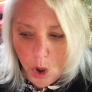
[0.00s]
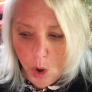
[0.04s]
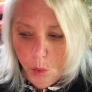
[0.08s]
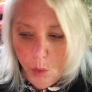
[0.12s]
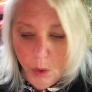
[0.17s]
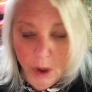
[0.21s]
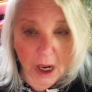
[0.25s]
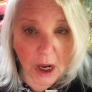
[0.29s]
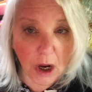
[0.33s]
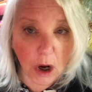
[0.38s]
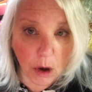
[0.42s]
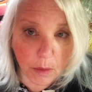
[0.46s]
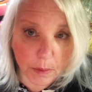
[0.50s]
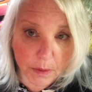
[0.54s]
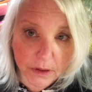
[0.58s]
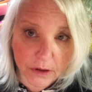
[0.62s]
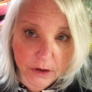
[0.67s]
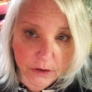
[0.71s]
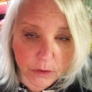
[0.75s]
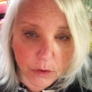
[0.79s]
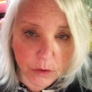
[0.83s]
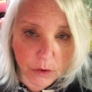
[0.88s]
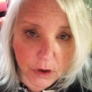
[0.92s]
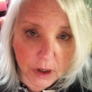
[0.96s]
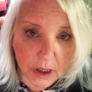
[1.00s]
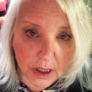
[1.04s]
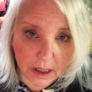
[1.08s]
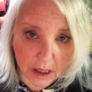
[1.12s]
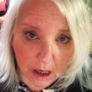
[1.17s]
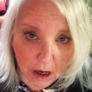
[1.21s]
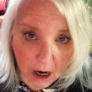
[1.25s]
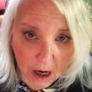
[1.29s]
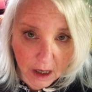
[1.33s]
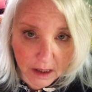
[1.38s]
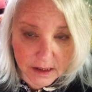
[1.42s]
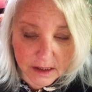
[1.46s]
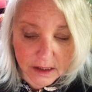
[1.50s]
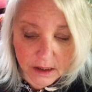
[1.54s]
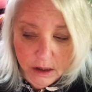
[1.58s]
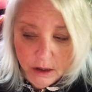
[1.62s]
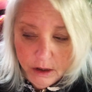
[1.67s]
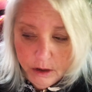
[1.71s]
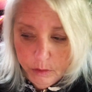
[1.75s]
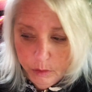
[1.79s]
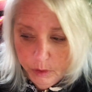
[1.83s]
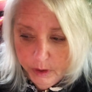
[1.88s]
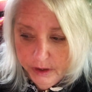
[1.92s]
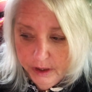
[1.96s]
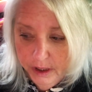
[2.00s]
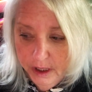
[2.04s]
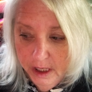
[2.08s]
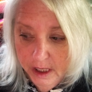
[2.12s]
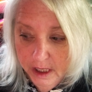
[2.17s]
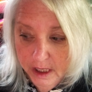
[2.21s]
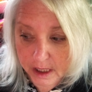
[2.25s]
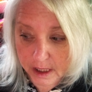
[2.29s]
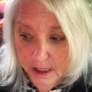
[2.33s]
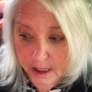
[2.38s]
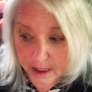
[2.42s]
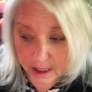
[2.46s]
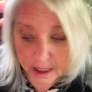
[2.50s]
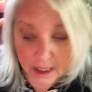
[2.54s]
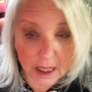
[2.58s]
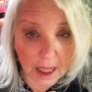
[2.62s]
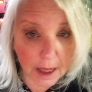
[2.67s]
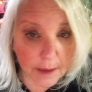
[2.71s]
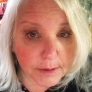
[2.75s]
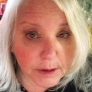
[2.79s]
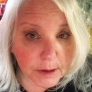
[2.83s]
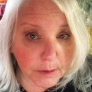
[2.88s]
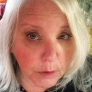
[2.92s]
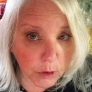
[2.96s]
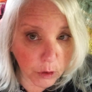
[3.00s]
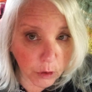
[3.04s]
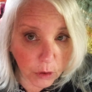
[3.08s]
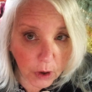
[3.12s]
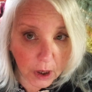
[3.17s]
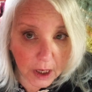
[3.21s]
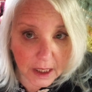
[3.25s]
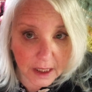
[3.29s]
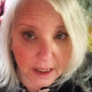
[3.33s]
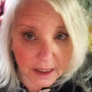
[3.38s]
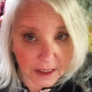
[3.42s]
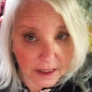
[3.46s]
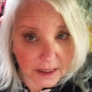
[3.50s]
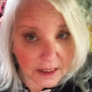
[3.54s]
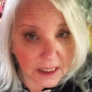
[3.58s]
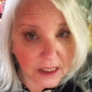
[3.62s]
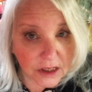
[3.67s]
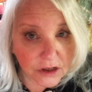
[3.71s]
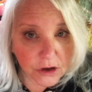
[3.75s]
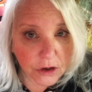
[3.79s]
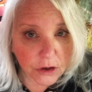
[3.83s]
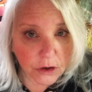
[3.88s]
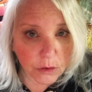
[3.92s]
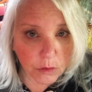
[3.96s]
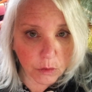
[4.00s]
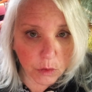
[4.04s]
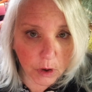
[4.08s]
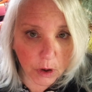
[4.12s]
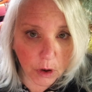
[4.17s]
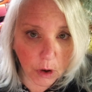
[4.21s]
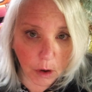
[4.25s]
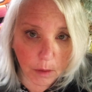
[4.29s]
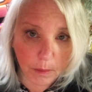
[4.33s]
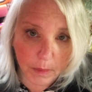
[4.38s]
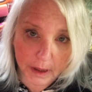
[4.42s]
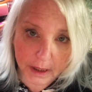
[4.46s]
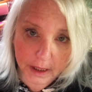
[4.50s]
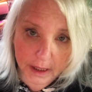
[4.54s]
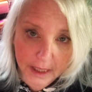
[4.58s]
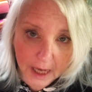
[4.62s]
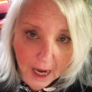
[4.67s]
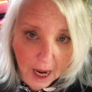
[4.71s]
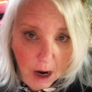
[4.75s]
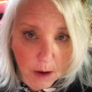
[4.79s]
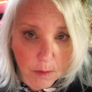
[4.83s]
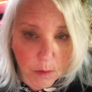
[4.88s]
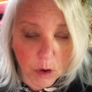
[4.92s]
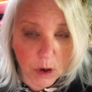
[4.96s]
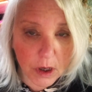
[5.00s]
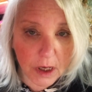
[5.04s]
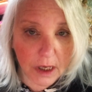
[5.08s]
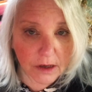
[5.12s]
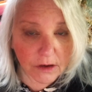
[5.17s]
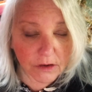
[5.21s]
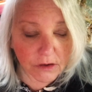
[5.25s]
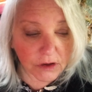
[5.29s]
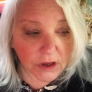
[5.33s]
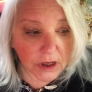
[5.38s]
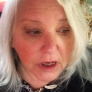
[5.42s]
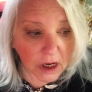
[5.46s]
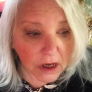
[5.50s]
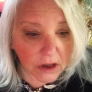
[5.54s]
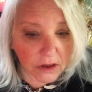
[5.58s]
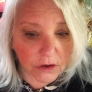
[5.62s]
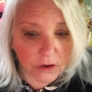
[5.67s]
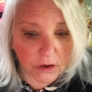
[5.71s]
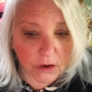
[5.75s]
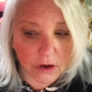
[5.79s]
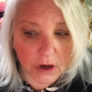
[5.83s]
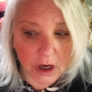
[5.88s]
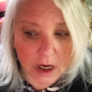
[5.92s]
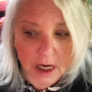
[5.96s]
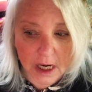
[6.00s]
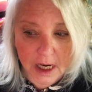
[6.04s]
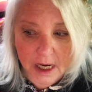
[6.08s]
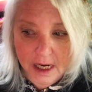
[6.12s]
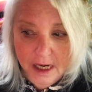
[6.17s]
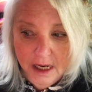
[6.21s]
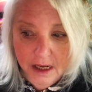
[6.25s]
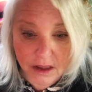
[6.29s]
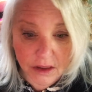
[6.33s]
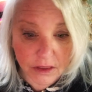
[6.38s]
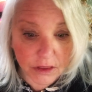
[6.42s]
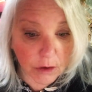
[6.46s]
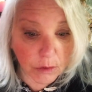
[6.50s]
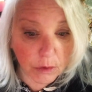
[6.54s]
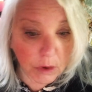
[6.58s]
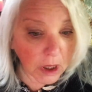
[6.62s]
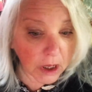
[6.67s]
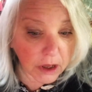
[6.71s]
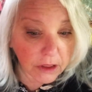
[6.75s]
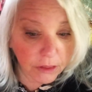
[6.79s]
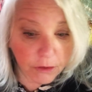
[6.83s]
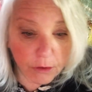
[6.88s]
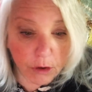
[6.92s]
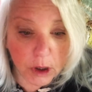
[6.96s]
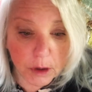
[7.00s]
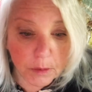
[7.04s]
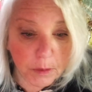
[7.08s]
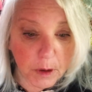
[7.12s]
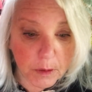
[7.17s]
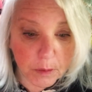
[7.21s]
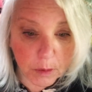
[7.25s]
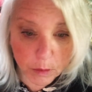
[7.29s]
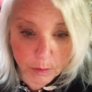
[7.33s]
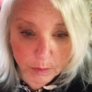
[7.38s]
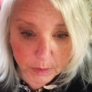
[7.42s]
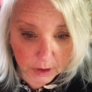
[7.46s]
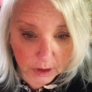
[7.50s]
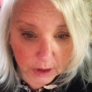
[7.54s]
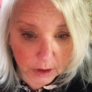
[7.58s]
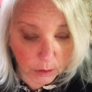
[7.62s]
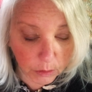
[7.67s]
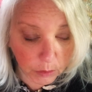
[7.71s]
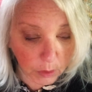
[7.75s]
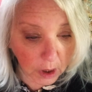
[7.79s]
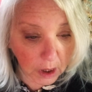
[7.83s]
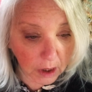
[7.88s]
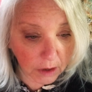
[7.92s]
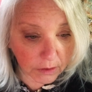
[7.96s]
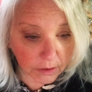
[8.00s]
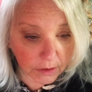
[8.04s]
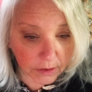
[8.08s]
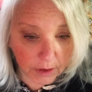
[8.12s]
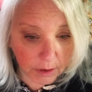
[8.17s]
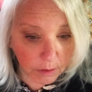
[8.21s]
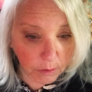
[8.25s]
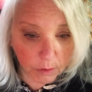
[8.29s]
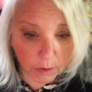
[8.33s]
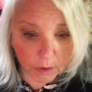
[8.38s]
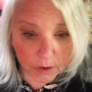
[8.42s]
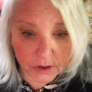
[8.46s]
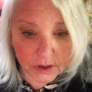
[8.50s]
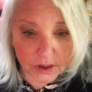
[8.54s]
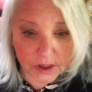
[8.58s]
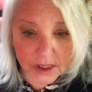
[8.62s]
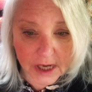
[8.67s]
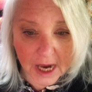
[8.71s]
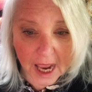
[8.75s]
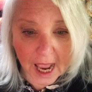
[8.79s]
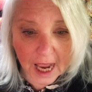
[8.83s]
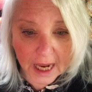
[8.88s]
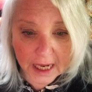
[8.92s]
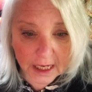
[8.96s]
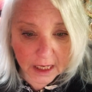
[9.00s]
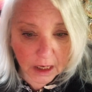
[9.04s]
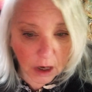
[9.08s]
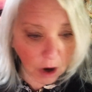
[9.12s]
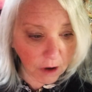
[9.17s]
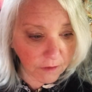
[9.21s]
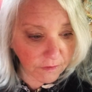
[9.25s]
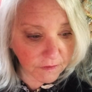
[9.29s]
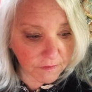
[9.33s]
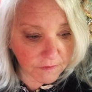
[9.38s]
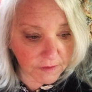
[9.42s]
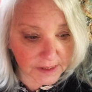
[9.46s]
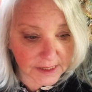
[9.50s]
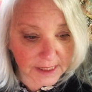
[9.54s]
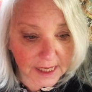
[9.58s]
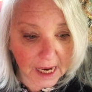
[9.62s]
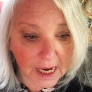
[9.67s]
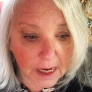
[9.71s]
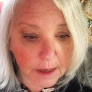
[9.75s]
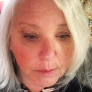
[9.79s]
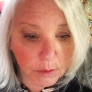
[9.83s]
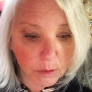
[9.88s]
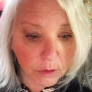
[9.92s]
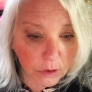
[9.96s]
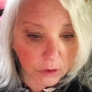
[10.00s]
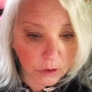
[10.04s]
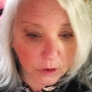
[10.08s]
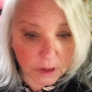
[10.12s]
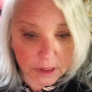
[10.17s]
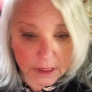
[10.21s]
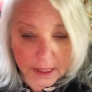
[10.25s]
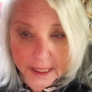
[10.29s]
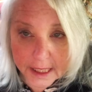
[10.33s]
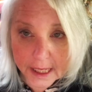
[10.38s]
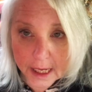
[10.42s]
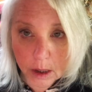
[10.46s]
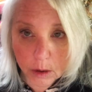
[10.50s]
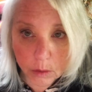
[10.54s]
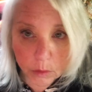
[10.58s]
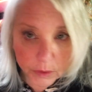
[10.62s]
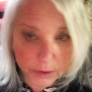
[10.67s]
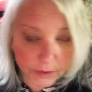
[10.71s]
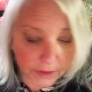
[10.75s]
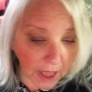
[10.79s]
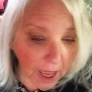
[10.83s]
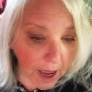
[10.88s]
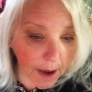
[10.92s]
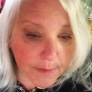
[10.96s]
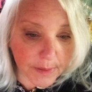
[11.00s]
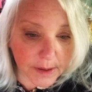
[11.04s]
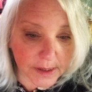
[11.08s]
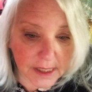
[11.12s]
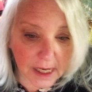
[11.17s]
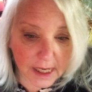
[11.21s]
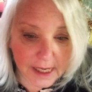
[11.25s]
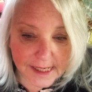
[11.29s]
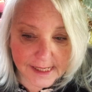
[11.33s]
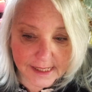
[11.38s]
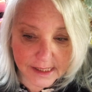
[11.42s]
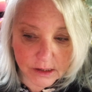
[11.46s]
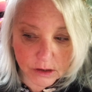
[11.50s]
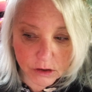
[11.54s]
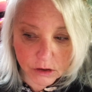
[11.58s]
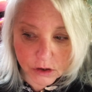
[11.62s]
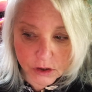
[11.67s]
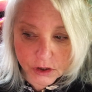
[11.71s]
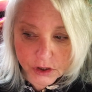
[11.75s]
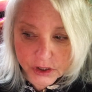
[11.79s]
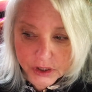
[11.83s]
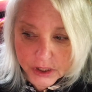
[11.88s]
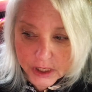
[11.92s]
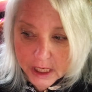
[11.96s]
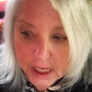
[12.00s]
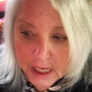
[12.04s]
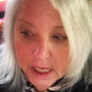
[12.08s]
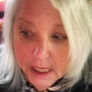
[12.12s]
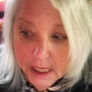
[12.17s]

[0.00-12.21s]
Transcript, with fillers: When I opened the door in Oxnard with a collapsible crate and a leash under one arm and Cowboy under the other, there were like 30 people milling around that were snacking off of a table laid out with appetizers.